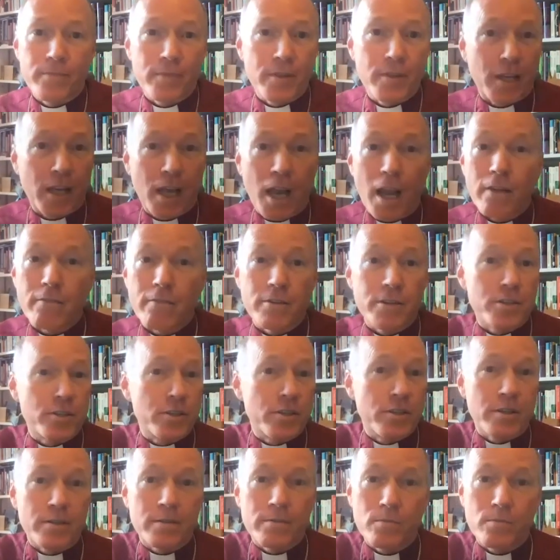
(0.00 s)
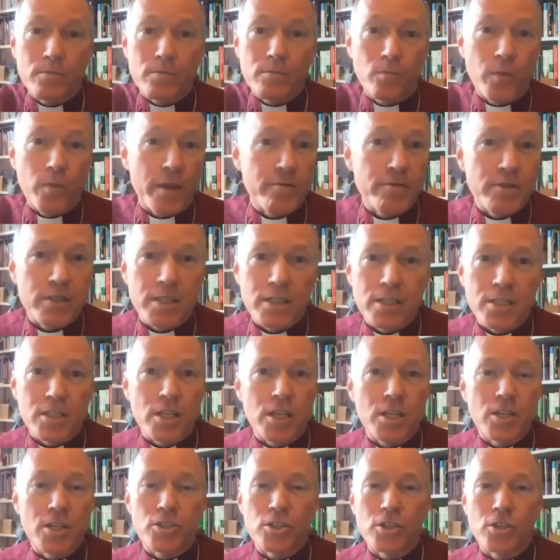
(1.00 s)
the courage that, whether it's in
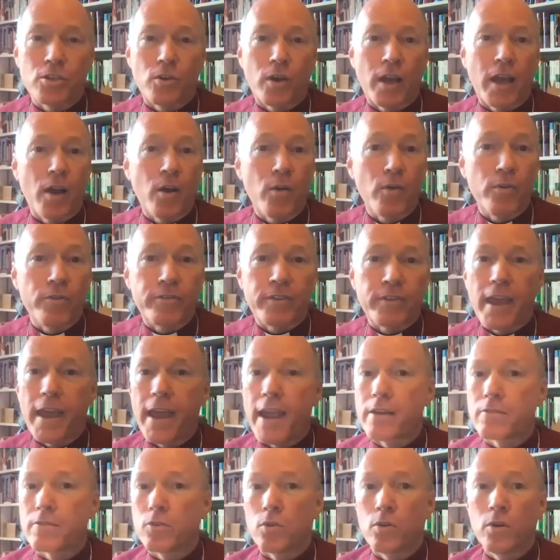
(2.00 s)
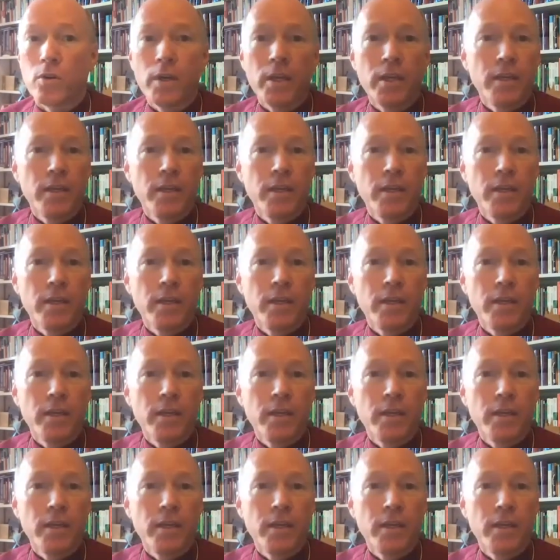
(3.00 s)
teaching or healthcare or